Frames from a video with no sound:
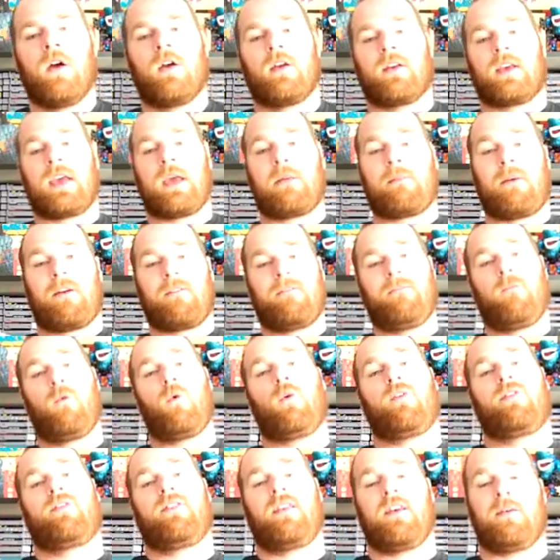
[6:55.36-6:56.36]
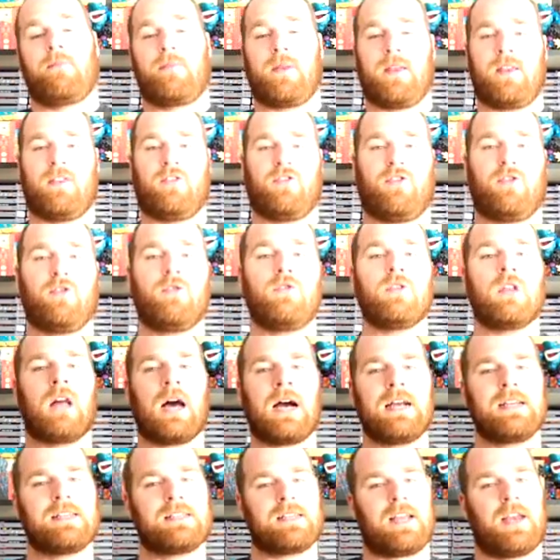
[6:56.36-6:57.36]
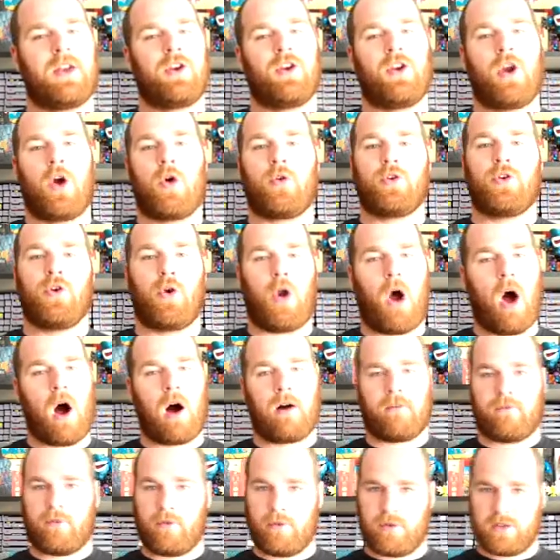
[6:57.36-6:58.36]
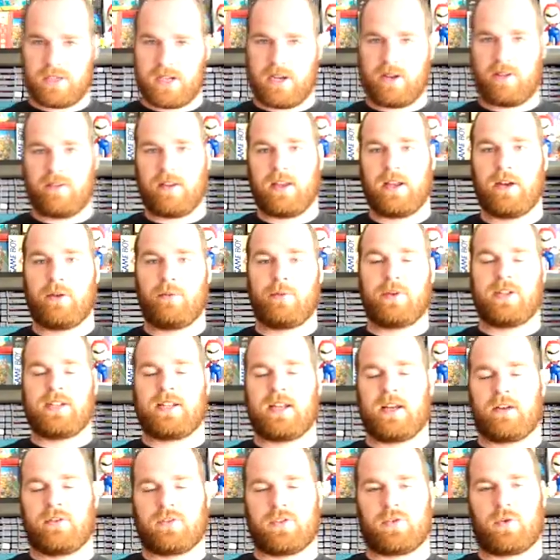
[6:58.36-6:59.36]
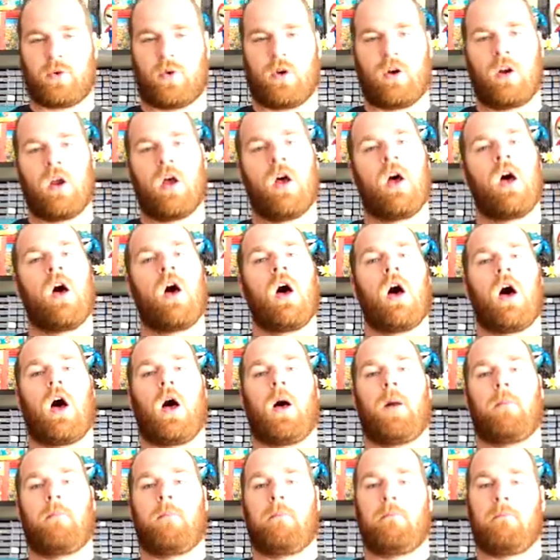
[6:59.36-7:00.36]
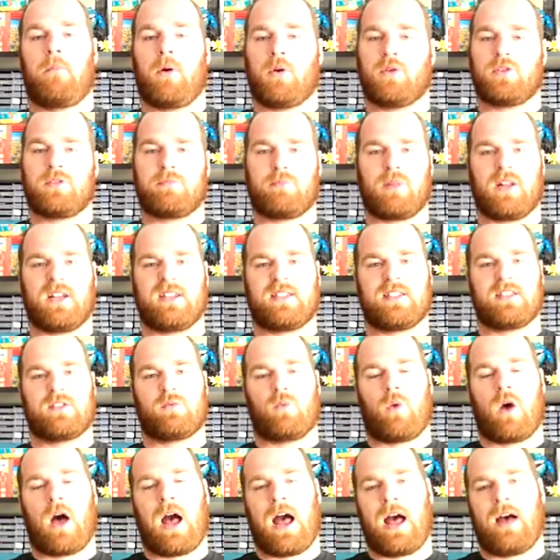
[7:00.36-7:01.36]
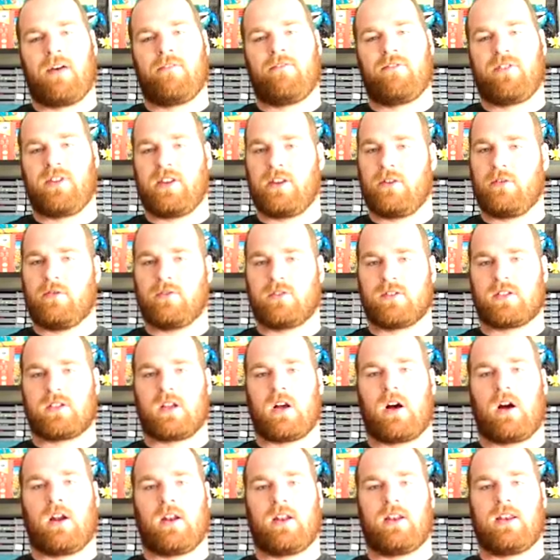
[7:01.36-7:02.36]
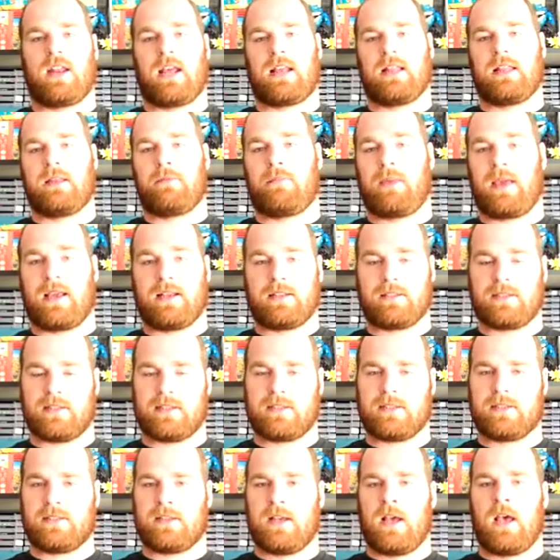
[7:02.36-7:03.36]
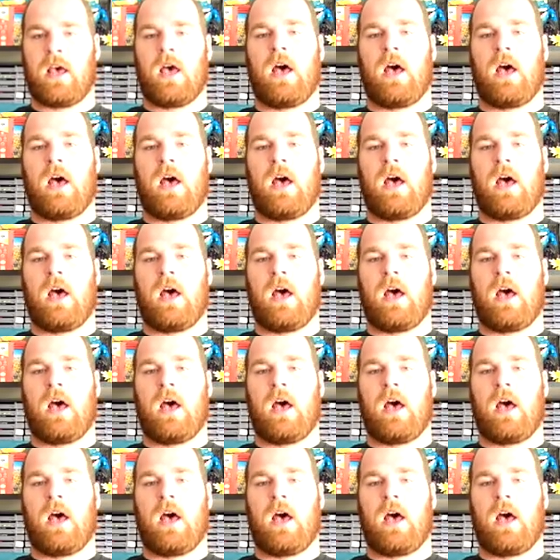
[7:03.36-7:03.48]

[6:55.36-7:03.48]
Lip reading: Okay, my 4th tip is utilize and know your offers in a retail store. Most places will have deals on a daily basis.